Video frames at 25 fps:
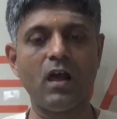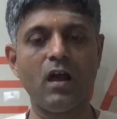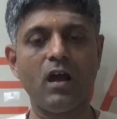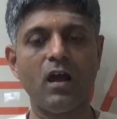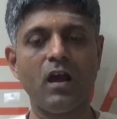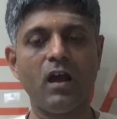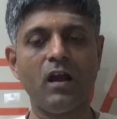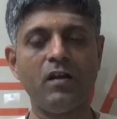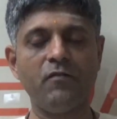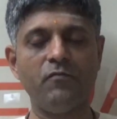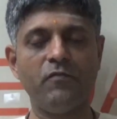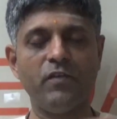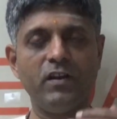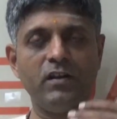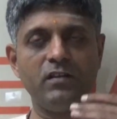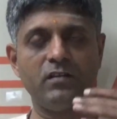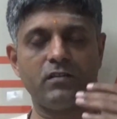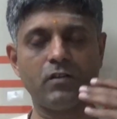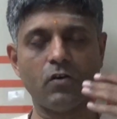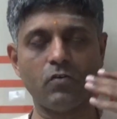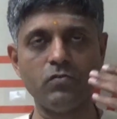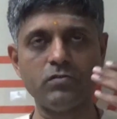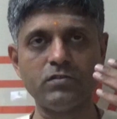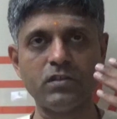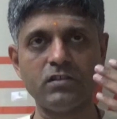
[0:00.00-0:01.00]
And when
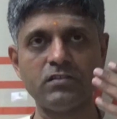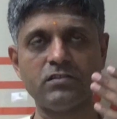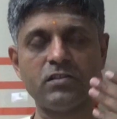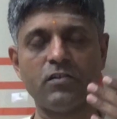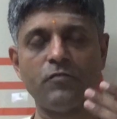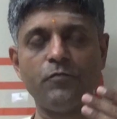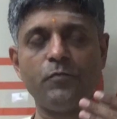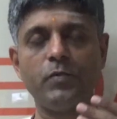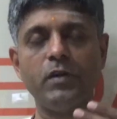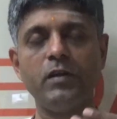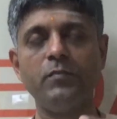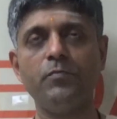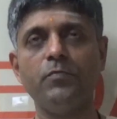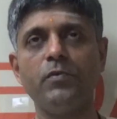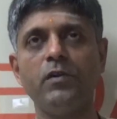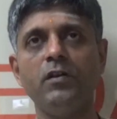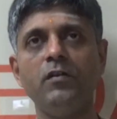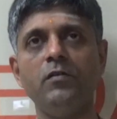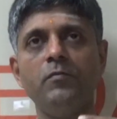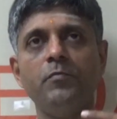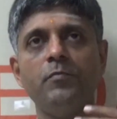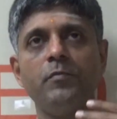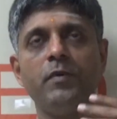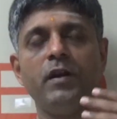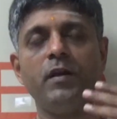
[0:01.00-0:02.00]
thousands of
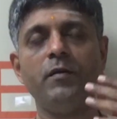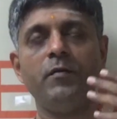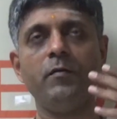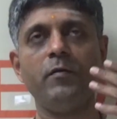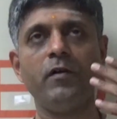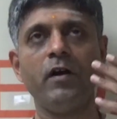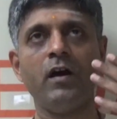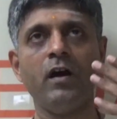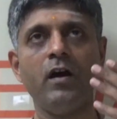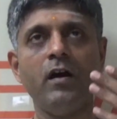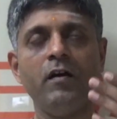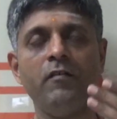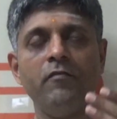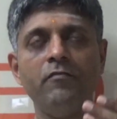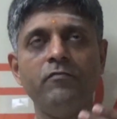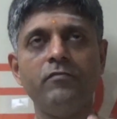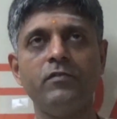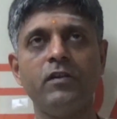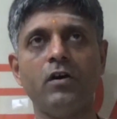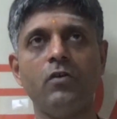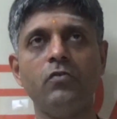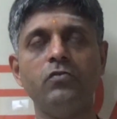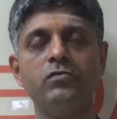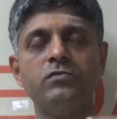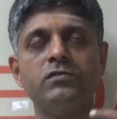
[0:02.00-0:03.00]
people may have
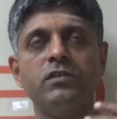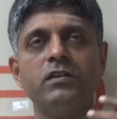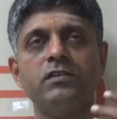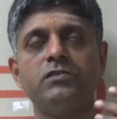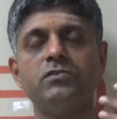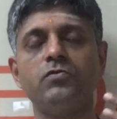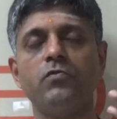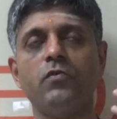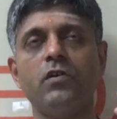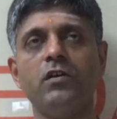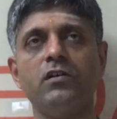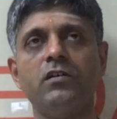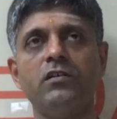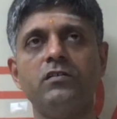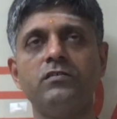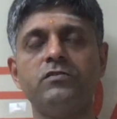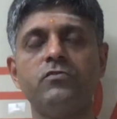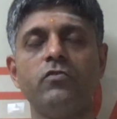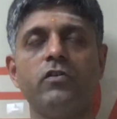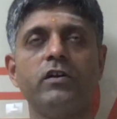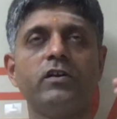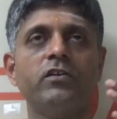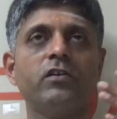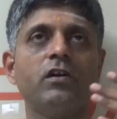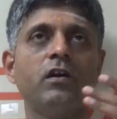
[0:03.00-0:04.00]
doubts as to what is
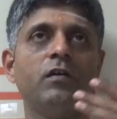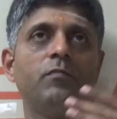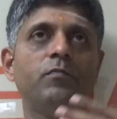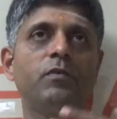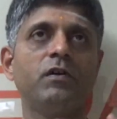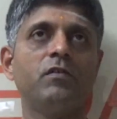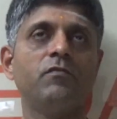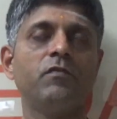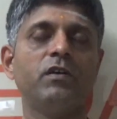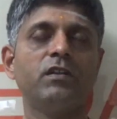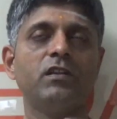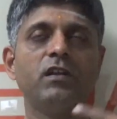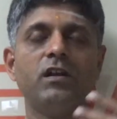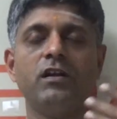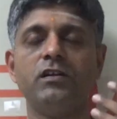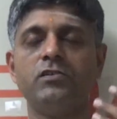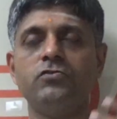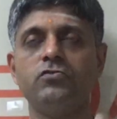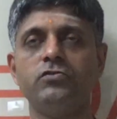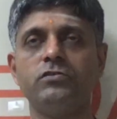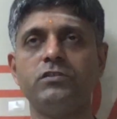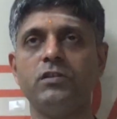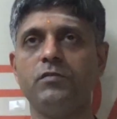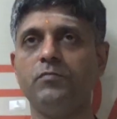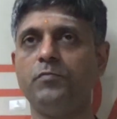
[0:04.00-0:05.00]
going to happen, whether I
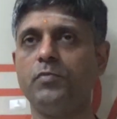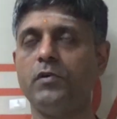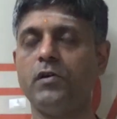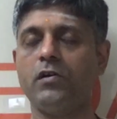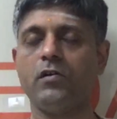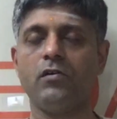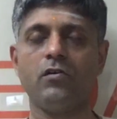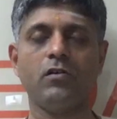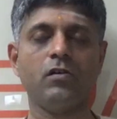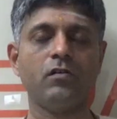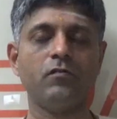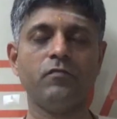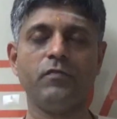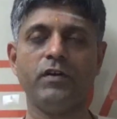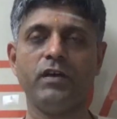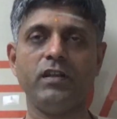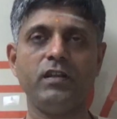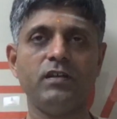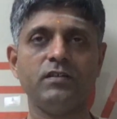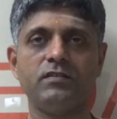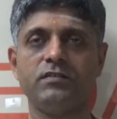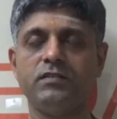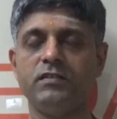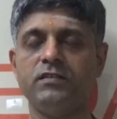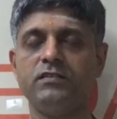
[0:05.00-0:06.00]
should jump or not,
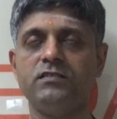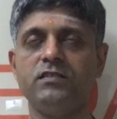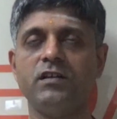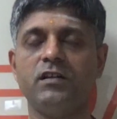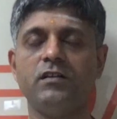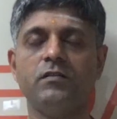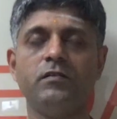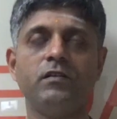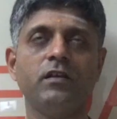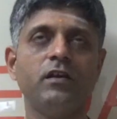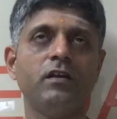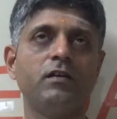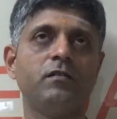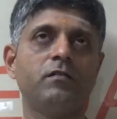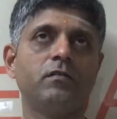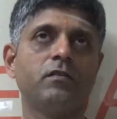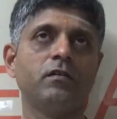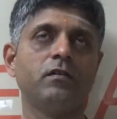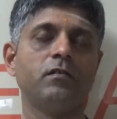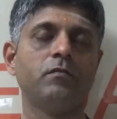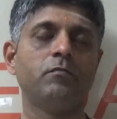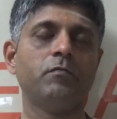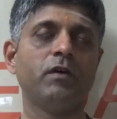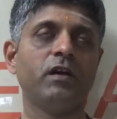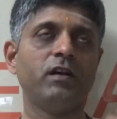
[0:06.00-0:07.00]
various things that
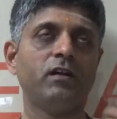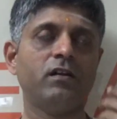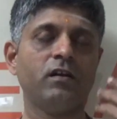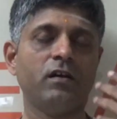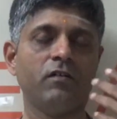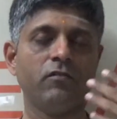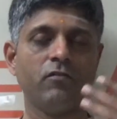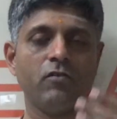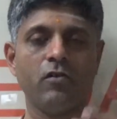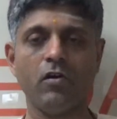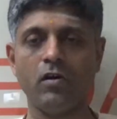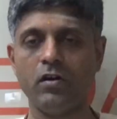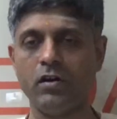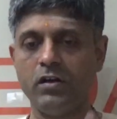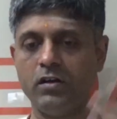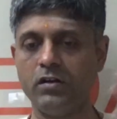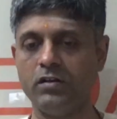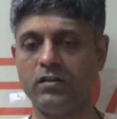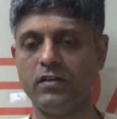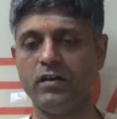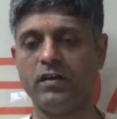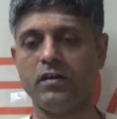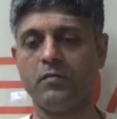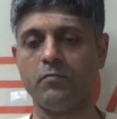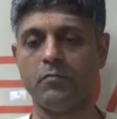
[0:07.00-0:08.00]
might have gone
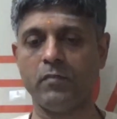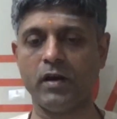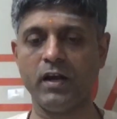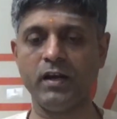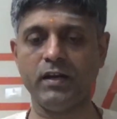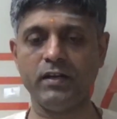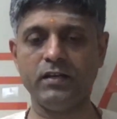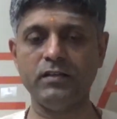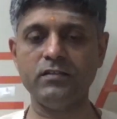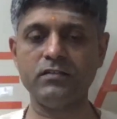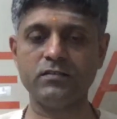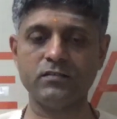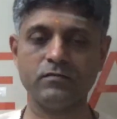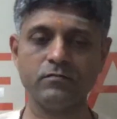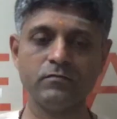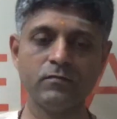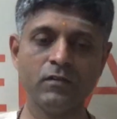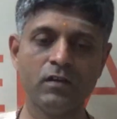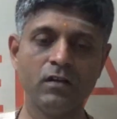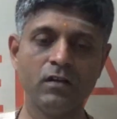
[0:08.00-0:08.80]
in their minds,